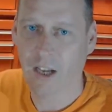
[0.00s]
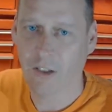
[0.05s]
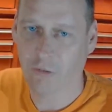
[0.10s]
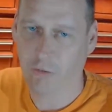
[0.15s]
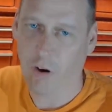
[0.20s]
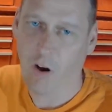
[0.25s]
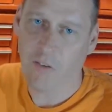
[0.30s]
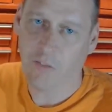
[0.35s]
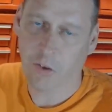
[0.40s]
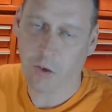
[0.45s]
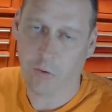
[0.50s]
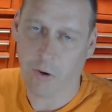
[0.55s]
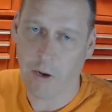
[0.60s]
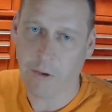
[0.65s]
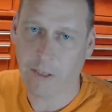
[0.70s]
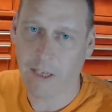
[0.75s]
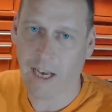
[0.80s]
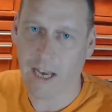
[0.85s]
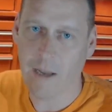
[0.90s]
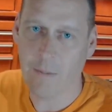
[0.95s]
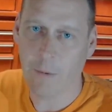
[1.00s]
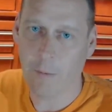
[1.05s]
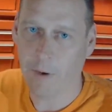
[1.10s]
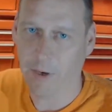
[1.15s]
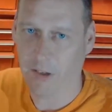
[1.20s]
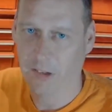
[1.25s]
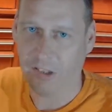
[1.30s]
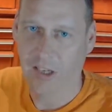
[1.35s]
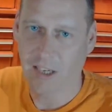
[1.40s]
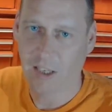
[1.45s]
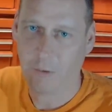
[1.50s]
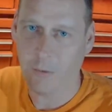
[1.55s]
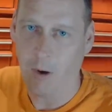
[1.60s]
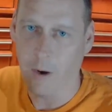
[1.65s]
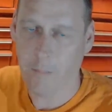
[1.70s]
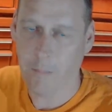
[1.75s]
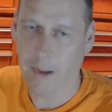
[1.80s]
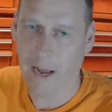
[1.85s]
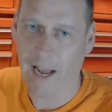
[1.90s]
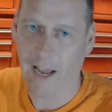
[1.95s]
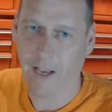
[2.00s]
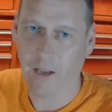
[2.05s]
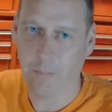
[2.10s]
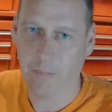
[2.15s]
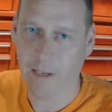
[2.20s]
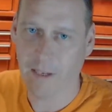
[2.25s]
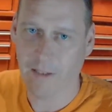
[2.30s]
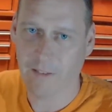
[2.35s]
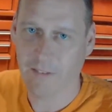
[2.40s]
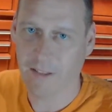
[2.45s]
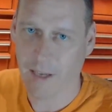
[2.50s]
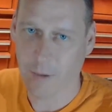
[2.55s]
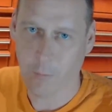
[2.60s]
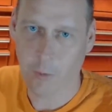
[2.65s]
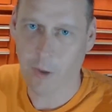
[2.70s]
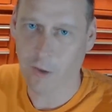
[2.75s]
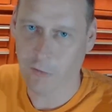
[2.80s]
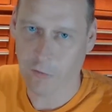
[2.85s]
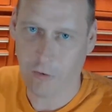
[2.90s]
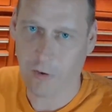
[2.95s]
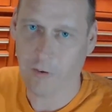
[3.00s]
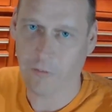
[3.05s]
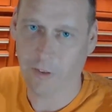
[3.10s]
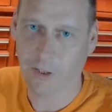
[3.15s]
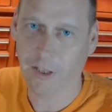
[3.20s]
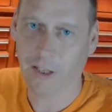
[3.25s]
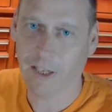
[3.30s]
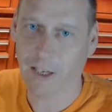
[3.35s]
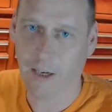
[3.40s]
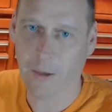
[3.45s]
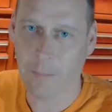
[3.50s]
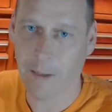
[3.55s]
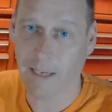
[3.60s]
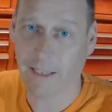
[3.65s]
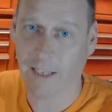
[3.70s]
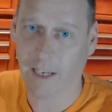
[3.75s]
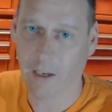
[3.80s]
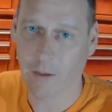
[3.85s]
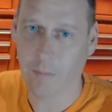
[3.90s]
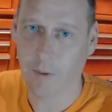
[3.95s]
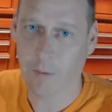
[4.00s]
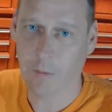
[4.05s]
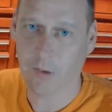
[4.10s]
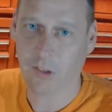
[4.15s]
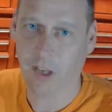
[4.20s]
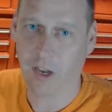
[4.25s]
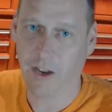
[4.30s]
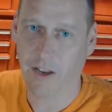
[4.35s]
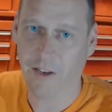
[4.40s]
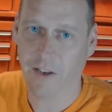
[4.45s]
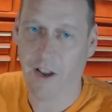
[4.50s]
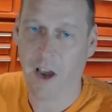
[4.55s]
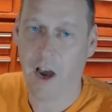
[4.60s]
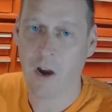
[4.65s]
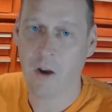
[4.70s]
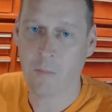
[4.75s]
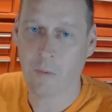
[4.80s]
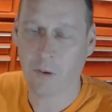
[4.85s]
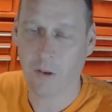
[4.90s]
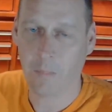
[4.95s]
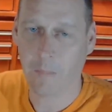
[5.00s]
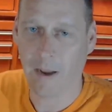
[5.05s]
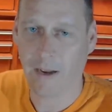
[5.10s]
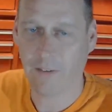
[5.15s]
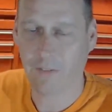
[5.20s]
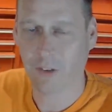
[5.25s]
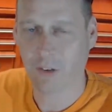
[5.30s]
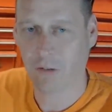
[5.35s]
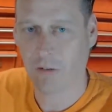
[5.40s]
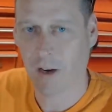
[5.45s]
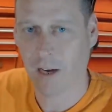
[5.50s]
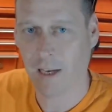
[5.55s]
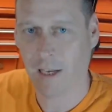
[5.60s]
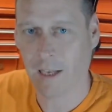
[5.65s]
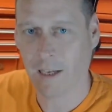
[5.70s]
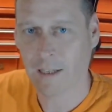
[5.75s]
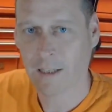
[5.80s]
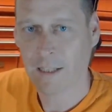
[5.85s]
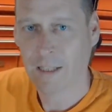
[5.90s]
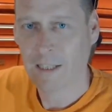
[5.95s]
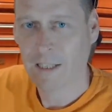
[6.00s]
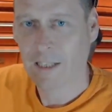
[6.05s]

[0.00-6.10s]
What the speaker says: Drivers are okay, but when I say quite bad, I mean they weren't driving the car back home, it was going home on the back of a trailer.